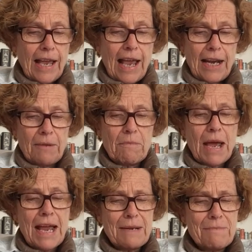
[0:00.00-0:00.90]
And it
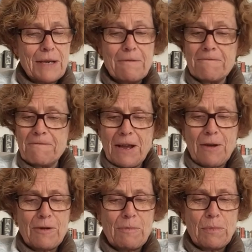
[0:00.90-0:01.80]
made me
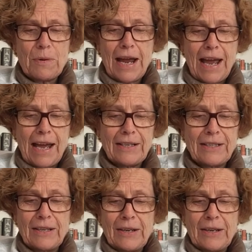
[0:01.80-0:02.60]
very proud